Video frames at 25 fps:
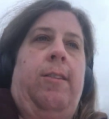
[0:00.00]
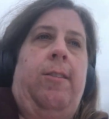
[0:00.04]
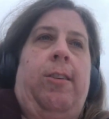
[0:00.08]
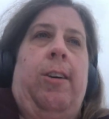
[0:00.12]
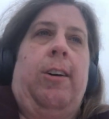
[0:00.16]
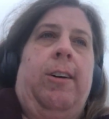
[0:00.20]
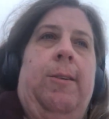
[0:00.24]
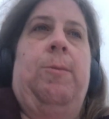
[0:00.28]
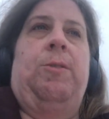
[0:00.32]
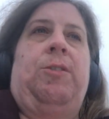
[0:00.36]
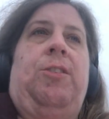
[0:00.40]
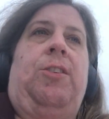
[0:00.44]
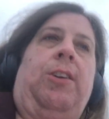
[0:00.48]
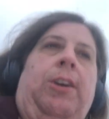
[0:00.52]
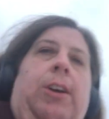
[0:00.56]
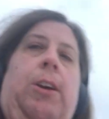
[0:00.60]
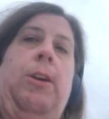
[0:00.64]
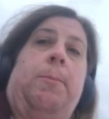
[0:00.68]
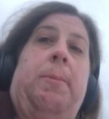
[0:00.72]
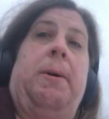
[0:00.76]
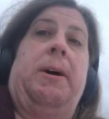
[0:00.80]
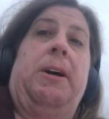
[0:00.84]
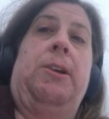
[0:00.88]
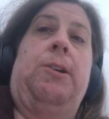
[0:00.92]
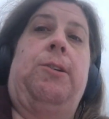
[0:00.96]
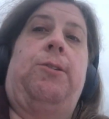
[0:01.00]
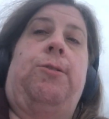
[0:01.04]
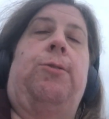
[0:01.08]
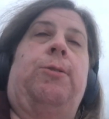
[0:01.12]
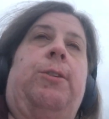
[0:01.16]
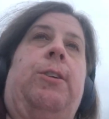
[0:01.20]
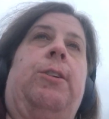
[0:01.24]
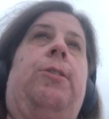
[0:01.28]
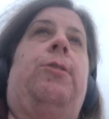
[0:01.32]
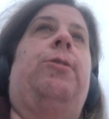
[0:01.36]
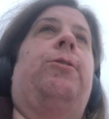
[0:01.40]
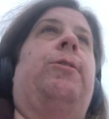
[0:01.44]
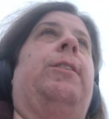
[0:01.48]
time to say goodbye to
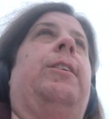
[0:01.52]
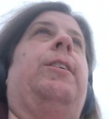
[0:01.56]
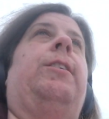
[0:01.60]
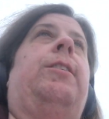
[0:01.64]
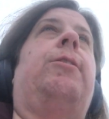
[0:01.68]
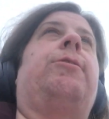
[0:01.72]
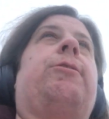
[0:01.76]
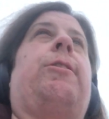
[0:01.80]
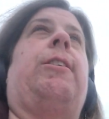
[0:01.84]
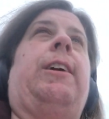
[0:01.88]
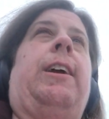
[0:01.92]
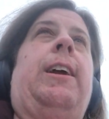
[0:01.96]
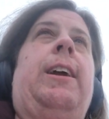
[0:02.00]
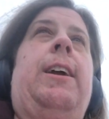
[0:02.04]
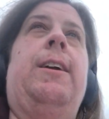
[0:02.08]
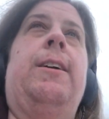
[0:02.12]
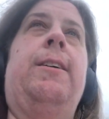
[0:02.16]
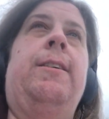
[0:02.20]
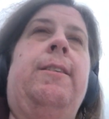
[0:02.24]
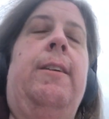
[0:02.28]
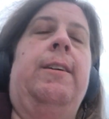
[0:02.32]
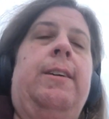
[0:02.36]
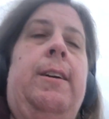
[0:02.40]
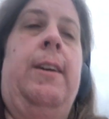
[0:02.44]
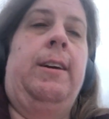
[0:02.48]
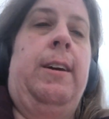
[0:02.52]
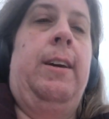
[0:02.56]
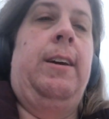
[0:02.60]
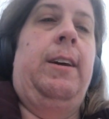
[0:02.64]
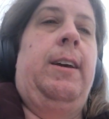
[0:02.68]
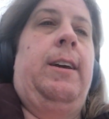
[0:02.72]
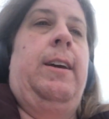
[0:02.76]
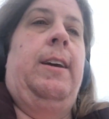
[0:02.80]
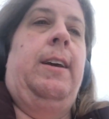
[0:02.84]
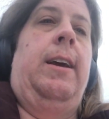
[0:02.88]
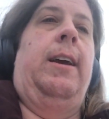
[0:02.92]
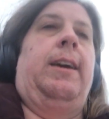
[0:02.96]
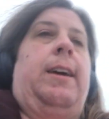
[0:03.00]
2023
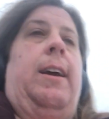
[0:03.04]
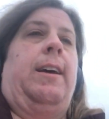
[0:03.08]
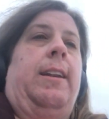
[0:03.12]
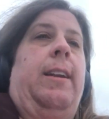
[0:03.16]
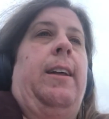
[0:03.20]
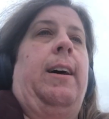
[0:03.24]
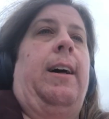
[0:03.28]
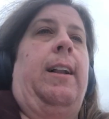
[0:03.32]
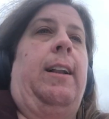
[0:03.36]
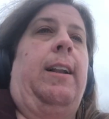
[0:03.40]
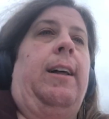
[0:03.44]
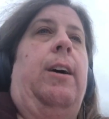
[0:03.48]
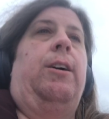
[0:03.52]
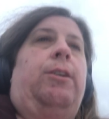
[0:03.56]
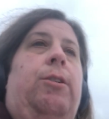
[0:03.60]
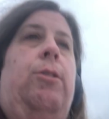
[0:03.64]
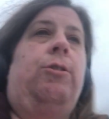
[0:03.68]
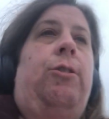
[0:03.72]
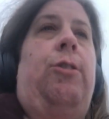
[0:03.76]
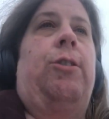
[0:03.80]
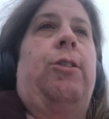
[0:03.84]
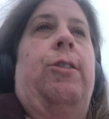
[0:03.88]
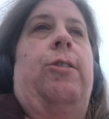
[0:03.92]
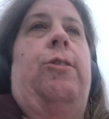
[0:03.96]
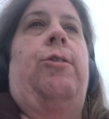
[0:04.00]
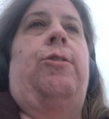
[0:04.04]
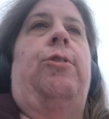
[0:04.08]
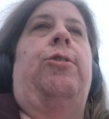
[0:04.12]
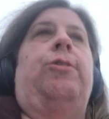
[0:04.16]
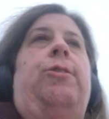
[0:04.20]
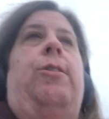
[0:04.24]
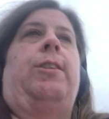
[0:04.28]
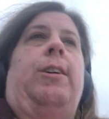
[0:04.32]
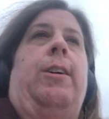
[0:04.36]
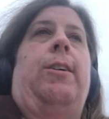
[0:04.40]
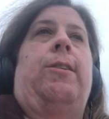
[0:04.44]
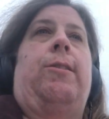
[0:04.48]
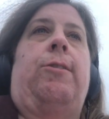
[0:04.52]
and hello to
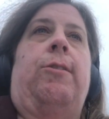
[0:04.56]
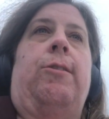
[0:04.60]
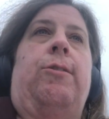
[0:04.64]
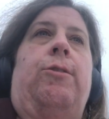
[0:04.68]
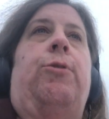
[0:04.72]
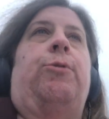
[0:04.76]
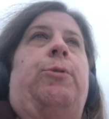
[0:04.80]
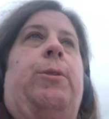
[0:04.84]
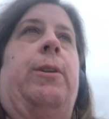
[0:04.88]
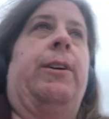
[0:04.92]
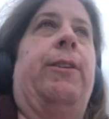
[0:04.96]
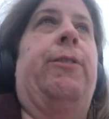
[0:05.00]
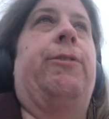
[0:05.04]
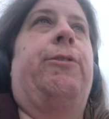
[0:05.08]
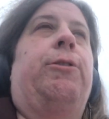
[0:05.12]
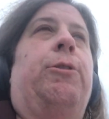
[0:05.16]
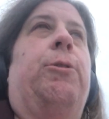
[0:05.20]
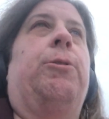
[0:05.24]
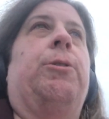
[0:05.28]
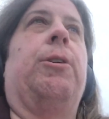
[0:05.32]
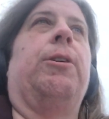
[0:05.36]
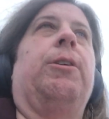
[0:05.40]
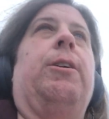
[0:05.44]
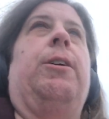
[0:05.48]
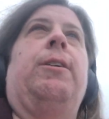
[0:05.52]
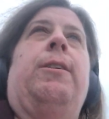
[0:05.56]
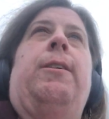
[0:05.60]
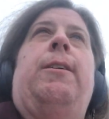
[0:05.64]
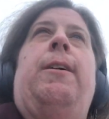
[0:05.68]
2024.